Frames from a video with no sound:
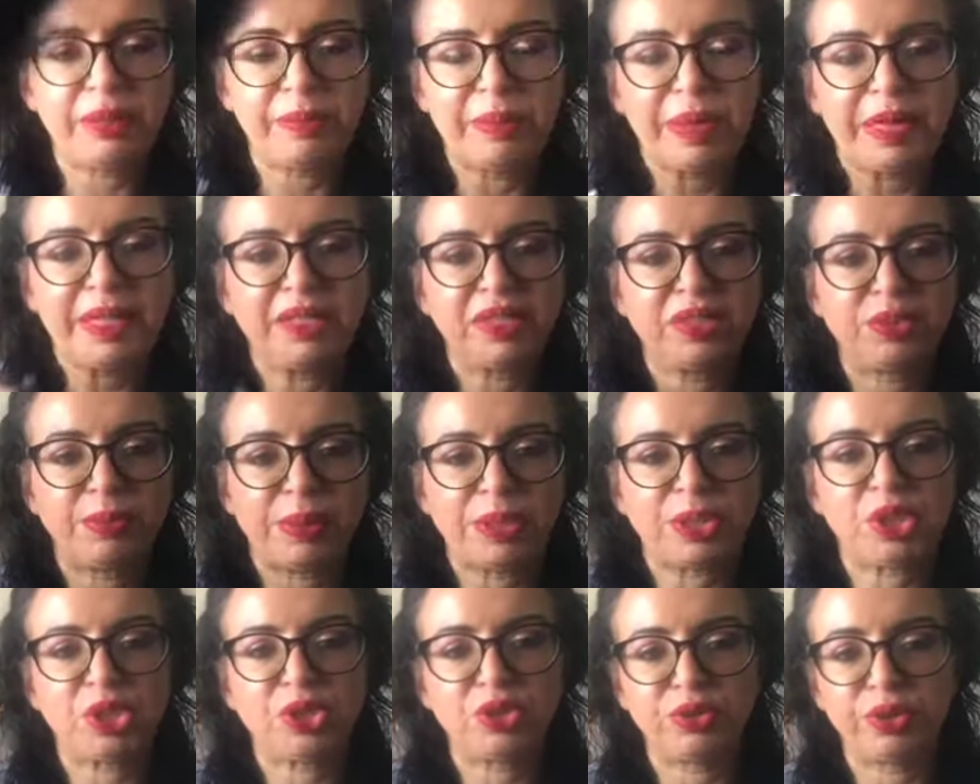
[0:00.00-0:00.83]
made a
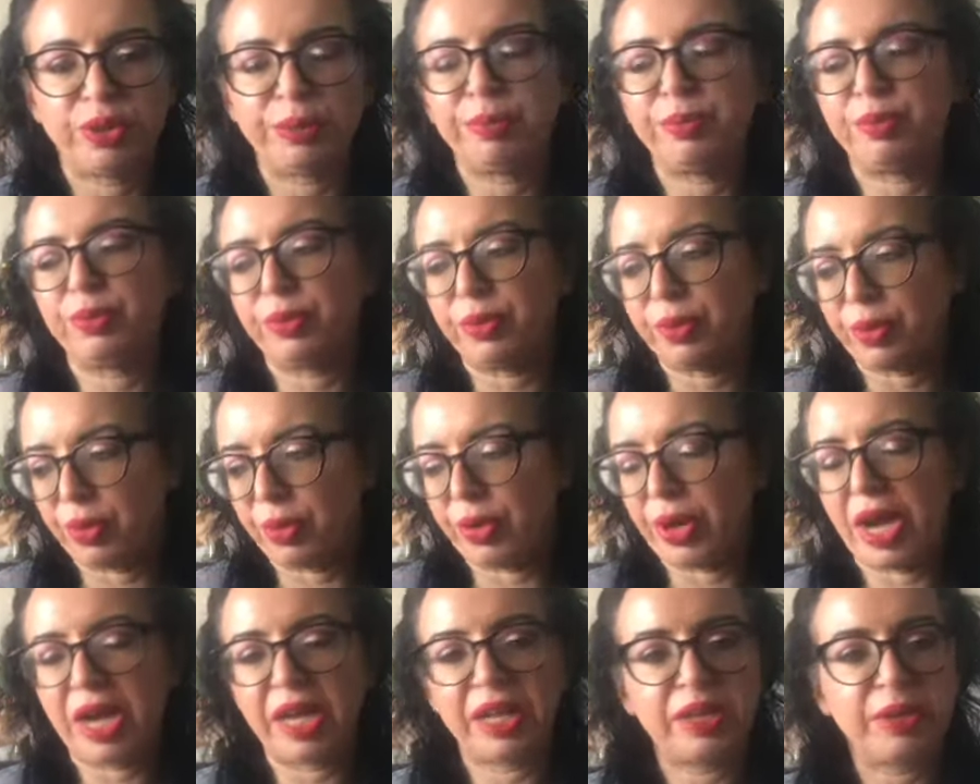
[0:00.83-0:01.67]
special trip
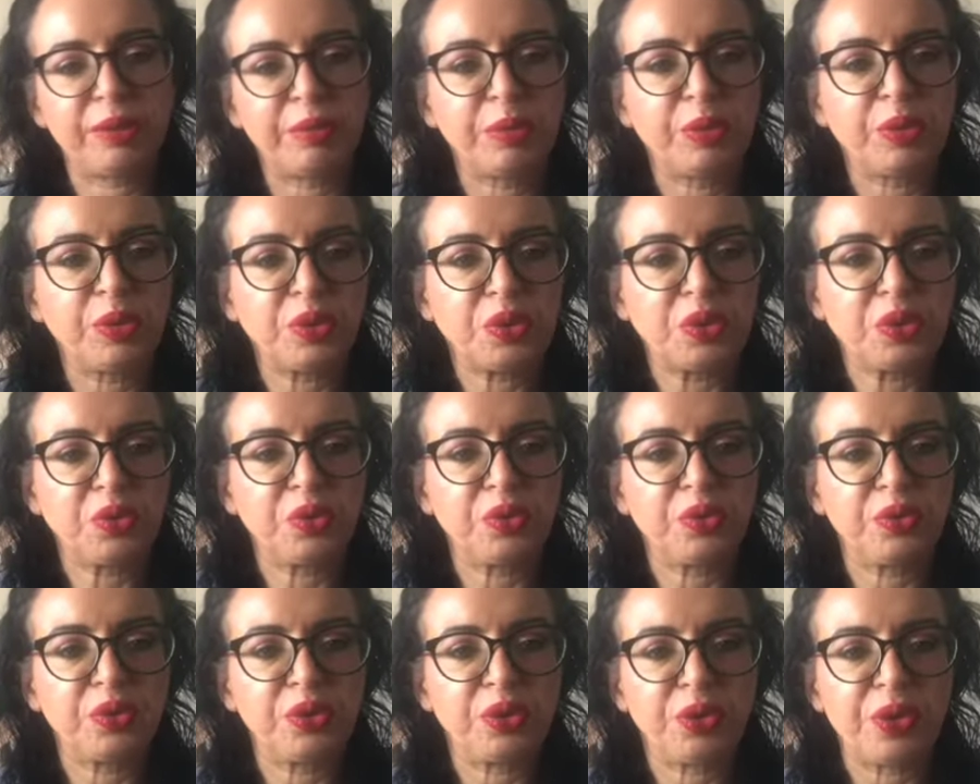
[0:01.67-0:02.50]
or honeymoon
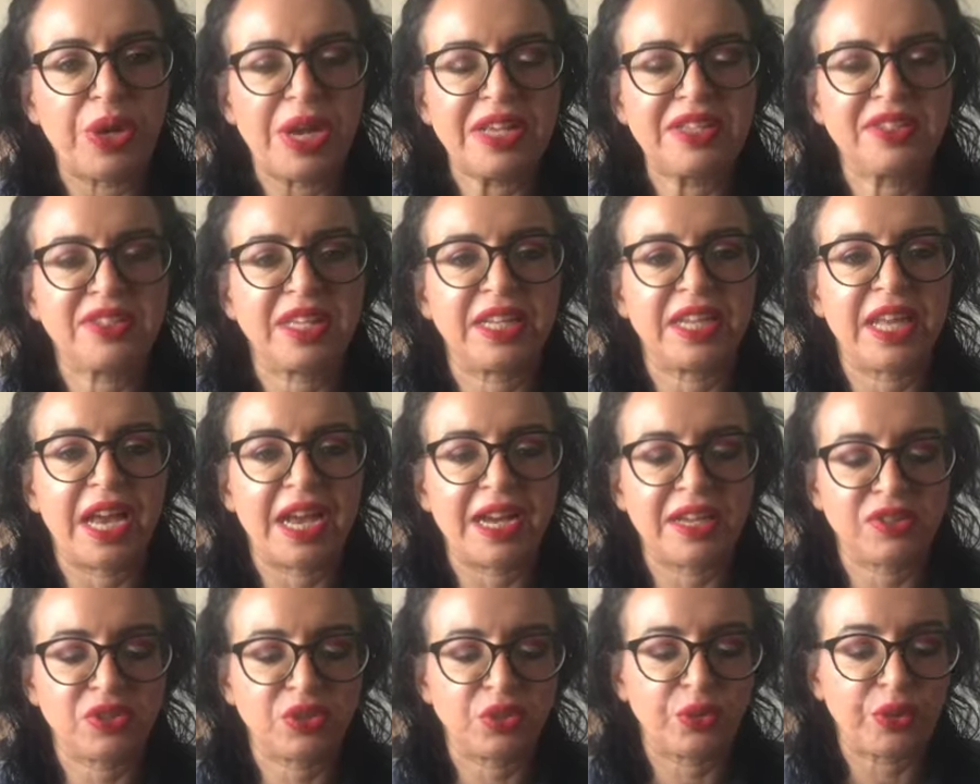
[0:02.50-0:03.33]
to US, and I
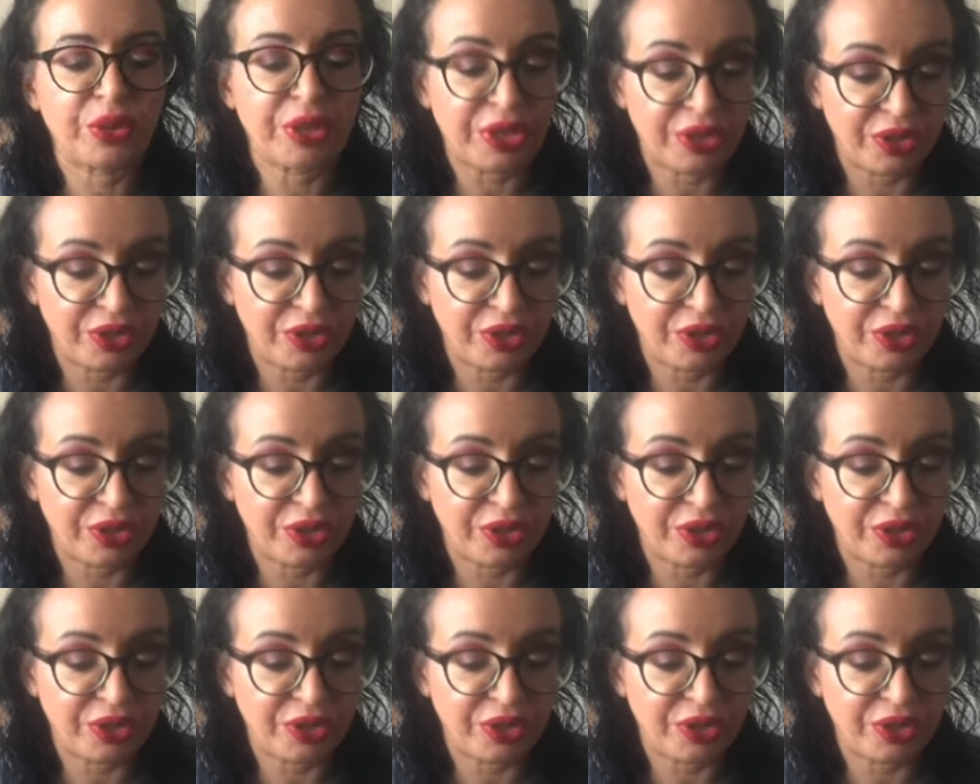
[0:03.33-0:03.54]
asked her,